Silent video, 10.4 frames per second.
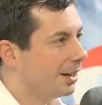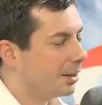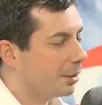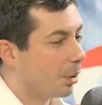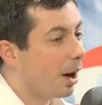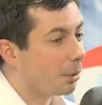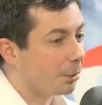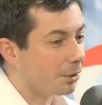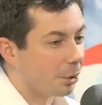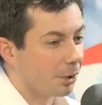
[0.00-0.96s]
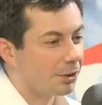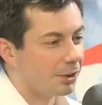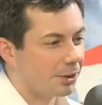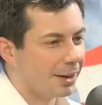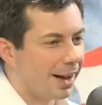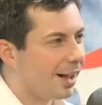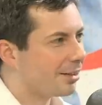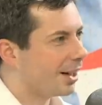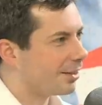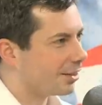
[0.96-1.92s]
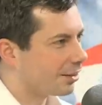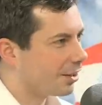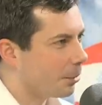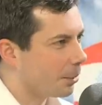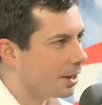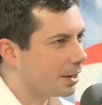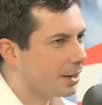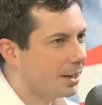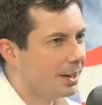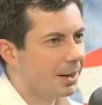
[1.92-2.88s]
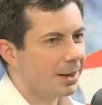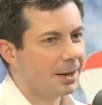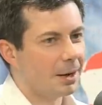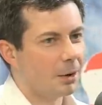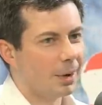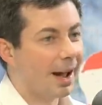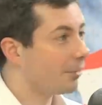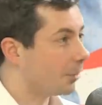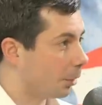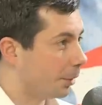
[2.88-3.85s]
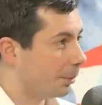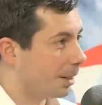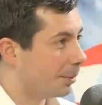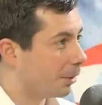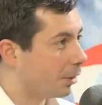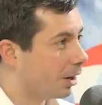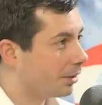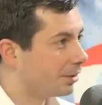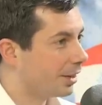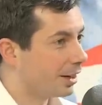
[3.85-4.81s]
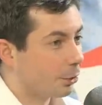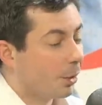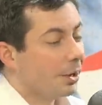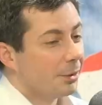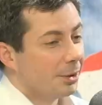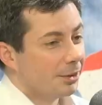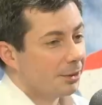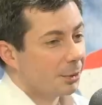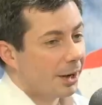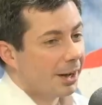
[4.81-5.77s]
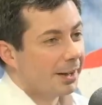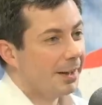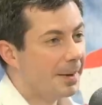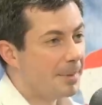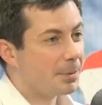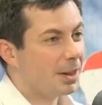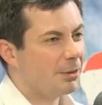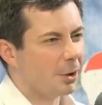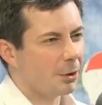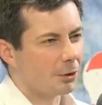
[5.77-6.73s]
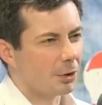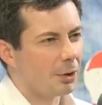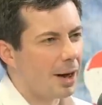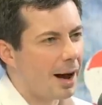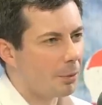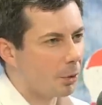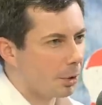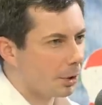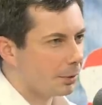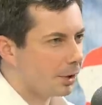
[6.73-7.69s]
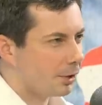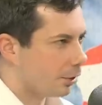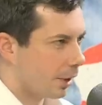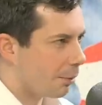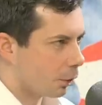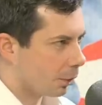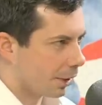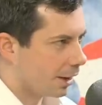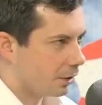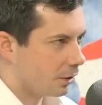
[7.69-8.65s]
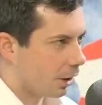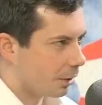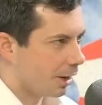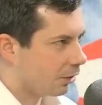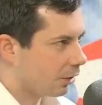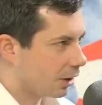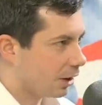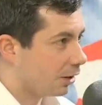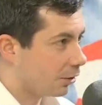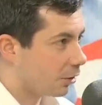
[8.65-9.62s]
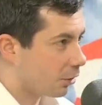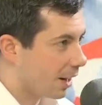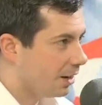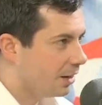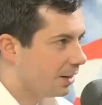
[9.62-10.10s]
The problem, of course, is that as that's accelerated, uh, we haven't all been made better off, and it's one of the reasons why. Even though there's a lot more, this is a lot more related to automation than it is to trade.